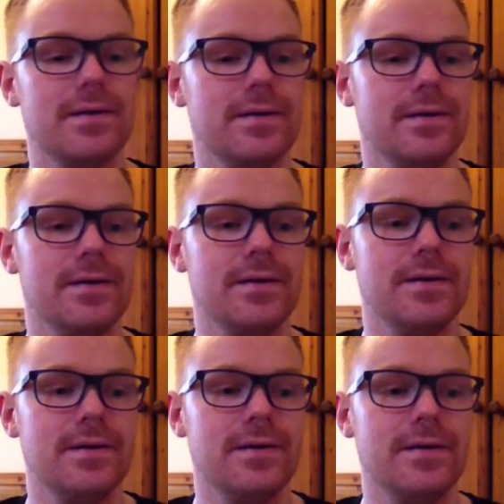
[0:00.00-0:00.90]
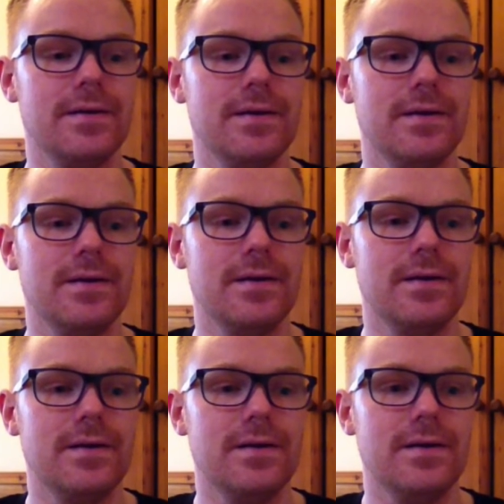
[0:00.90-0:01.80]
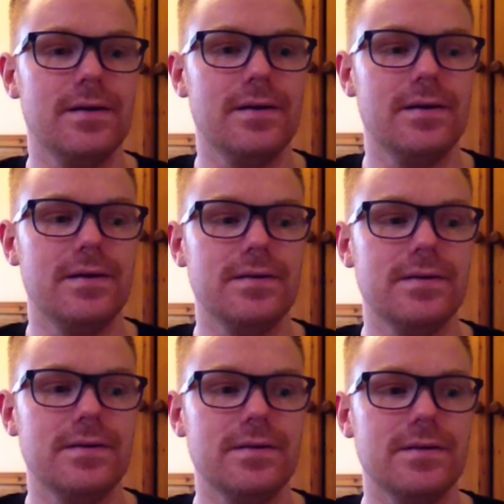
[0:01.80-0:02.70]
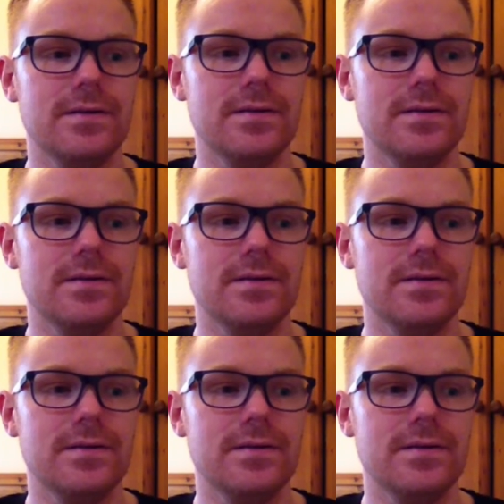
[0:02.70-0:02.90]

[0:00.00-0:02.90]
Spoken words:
(silence)